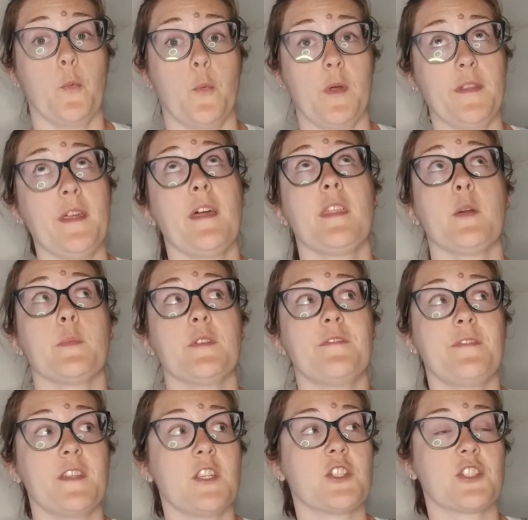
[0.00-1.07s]
Well, now that we've
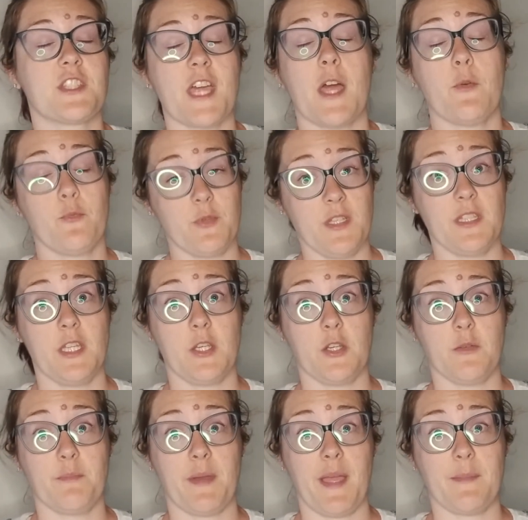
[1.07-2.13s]
finished that really
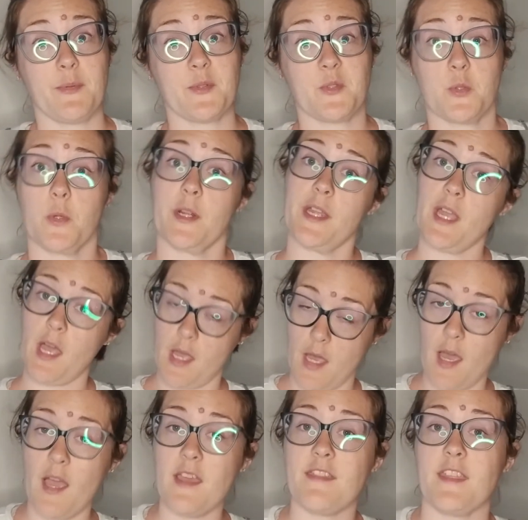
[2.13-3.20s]
good Bible story,
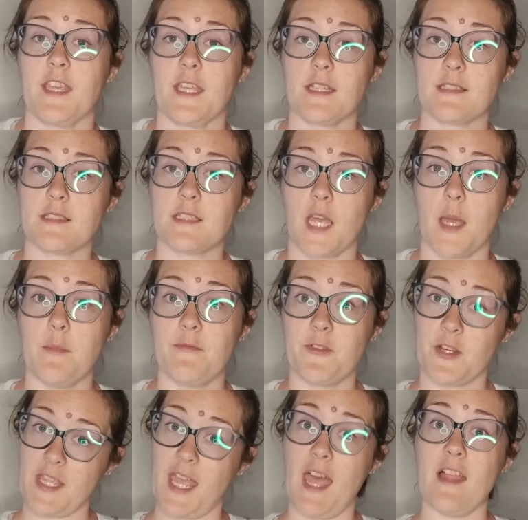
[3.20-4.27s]
I think it's time for
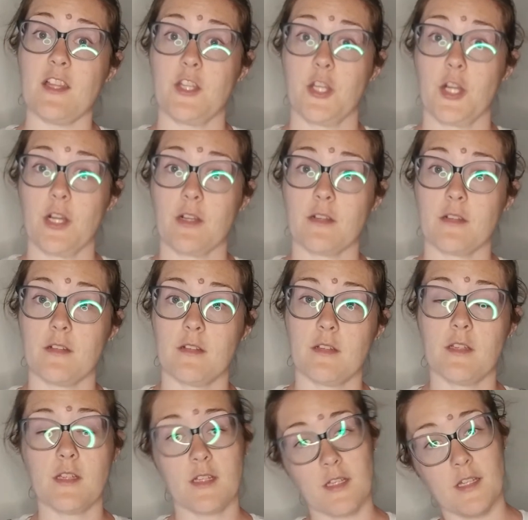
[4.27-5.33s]
calendar.
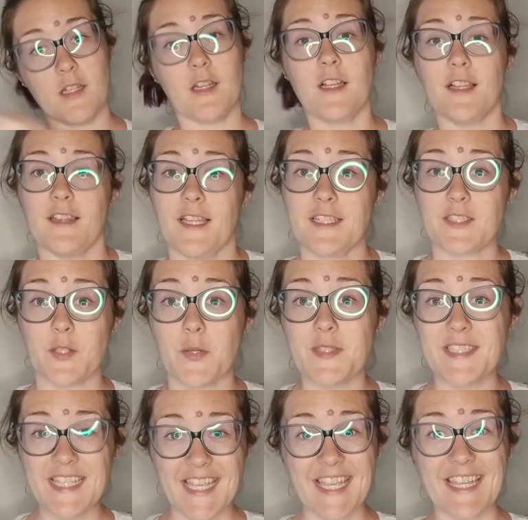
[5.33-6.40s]
Let's go
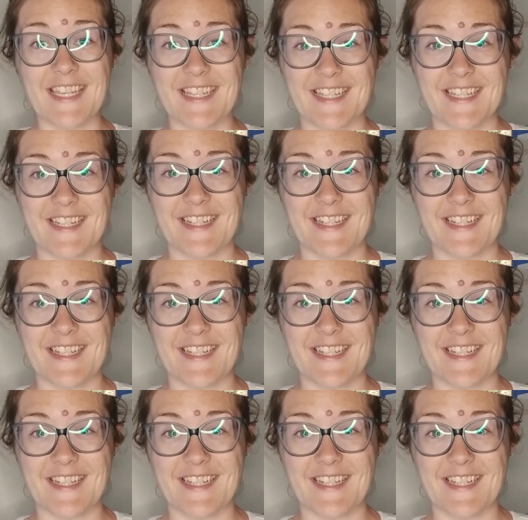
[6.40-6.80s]
see.